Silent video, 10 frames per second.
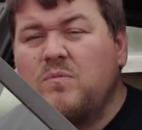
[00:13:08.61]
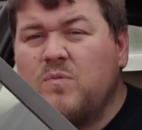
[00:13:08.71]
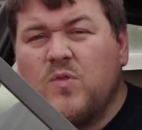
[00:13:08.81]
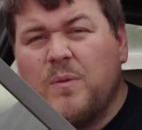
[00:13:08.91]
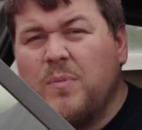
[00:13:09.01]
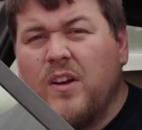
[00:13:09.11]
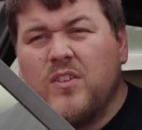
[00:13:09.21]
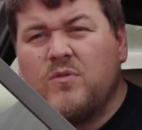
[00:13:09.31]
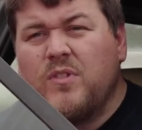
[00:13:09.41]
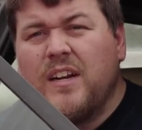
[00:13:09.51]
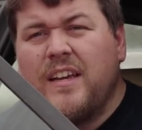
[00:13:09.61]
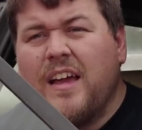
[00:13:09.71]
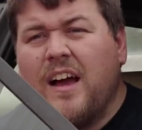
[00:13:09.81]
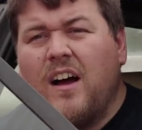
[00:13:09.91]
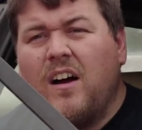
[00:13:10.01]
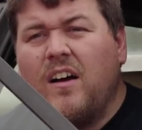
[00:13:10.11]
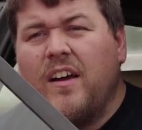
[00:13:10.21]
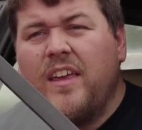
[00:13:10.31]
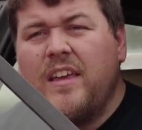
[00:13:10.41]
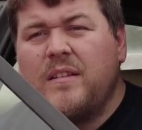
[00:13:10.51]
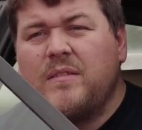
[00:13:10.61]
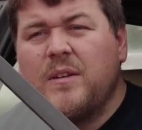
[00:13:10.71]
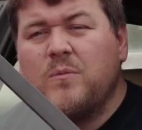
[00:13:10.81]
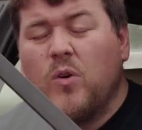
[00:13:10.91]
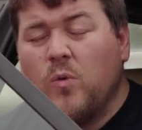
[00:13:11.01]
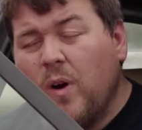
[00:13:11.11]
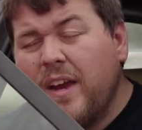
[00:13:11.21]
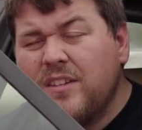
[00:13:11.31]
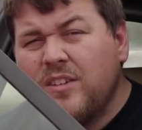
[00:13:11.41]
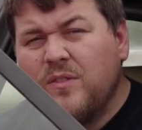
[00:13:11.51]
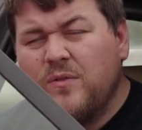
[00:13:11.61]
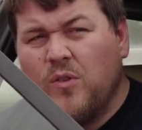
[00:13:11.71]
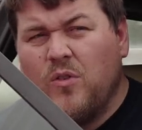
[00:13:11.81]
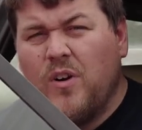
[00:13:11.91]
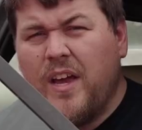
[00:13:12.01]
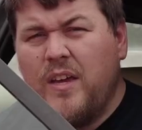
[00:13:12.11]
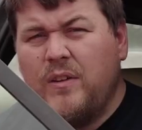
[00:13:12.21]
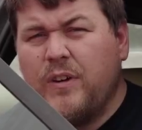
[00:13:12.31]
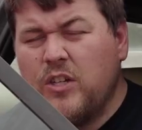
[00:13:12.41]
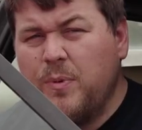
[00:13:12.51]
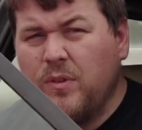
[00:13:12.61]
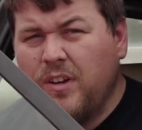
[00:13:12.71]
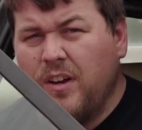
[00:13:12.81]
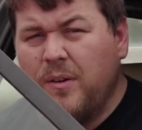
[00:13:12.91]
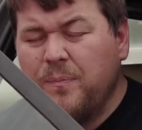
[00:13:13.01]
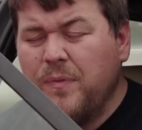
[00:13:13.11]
Simple answer really, I didn't want to wait for a factory build car,